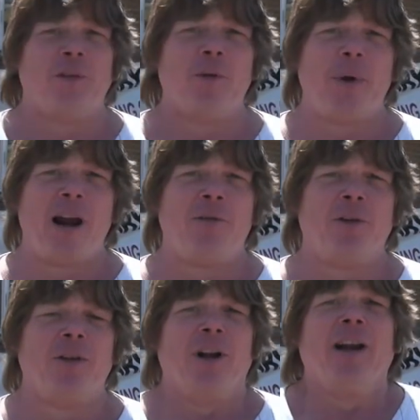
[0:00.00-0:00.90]
of the
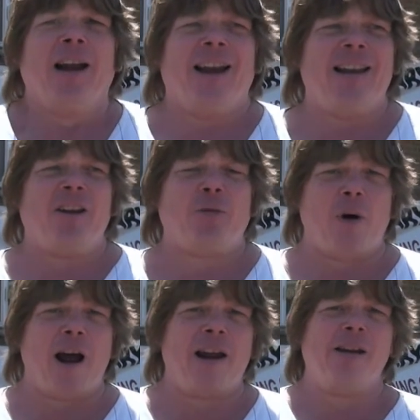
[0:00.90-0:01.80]
pavers. In this
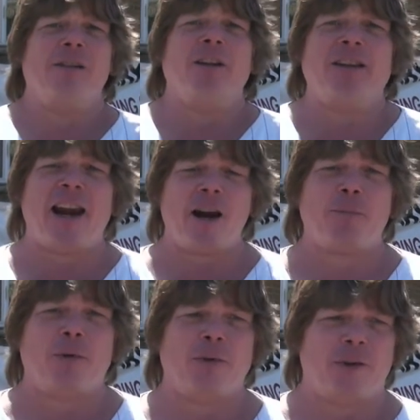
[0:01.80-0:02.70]
way, the
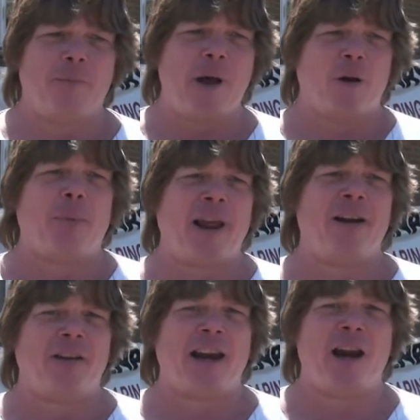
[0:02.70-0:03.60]
tamper, the metal plate
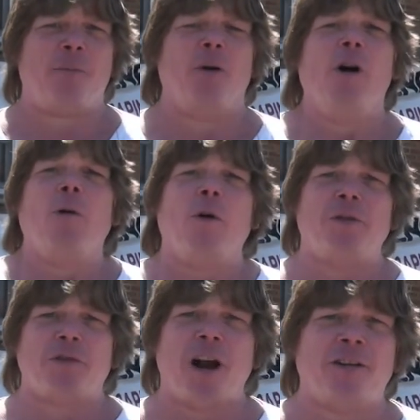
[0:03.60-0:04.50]
of the tamper,
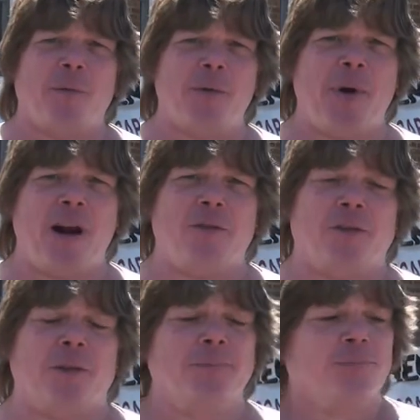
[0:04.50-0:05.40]
won't scratch up your
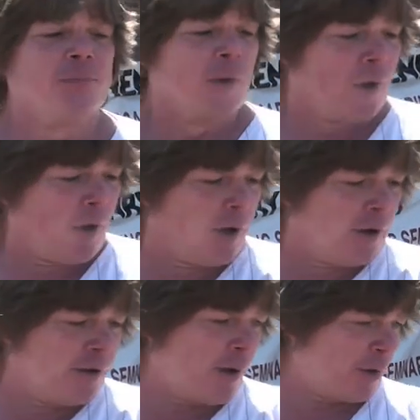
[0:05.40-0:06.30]
pavers.
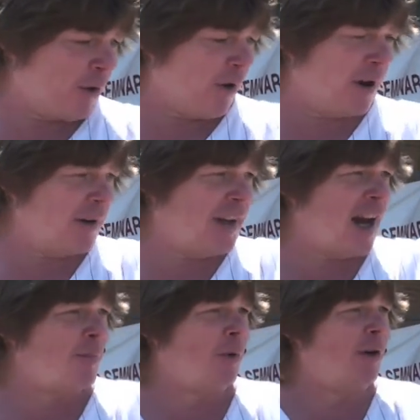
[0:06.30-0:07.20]
So we're going to run the
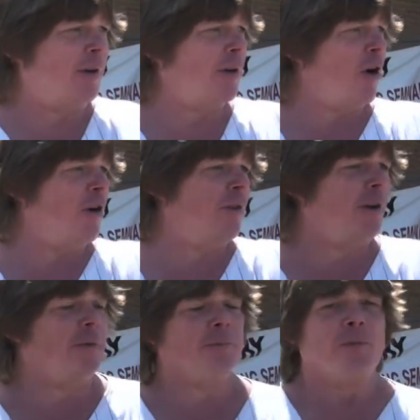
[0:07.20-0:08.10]
tamper
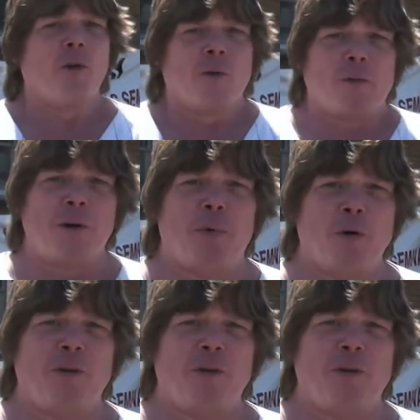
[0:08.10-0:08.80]
over, we're going to pull